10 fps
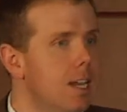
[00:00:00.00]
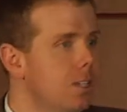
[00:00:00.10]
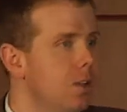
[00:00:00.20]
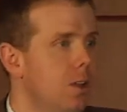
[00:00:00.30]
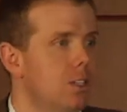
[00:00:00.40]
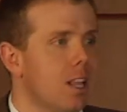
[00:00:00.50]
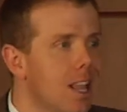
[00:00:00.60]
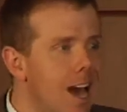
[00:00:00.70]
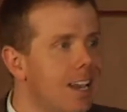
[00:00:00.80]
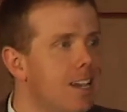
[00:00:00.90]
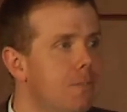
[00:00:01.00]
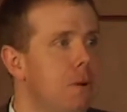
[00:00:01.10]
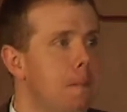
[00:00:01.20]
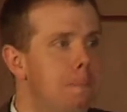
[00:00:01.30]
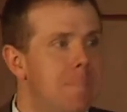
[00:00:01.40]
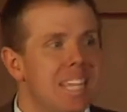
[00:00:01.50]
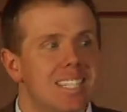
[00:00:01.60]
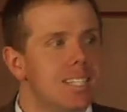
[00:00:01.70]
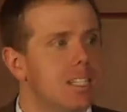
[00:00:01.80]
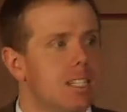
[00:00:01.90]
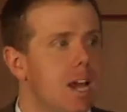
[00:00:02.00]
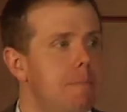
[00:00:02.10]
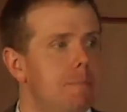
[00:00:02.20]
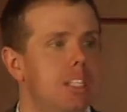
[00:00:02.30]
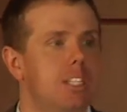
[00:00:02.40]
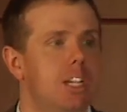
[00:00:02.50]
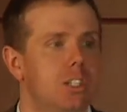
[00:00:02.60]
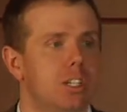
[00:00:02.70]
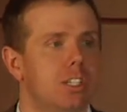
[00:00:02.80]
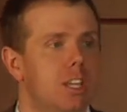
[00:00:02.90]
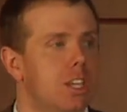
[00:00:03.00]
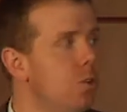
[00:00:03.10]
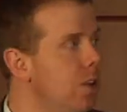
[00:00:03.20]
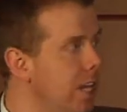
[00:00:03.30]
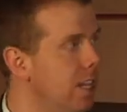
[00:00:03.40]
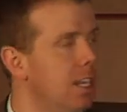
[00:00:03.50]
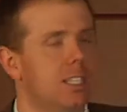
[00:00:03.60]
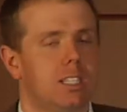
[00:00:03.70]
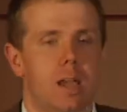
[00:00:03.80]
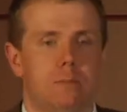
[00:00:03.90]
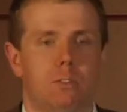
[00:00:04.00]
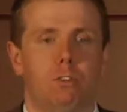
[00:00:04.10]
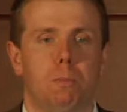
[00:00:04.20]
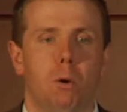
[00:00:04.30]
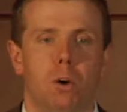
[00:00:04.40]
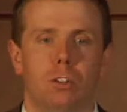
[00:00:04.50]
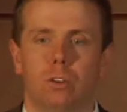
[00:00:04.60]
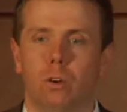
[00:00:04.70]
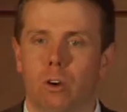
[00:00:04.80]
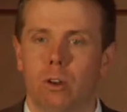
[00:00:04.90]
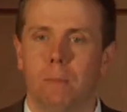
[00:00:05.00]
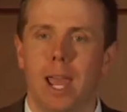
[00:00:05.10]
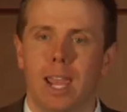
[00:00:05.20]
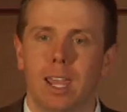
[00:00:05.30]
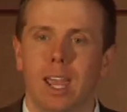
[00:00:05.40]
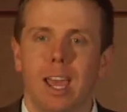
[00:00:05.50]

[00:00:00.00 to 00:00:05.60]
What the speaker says: So there's a lot of different business type decisions that you need these types of reports in order to make.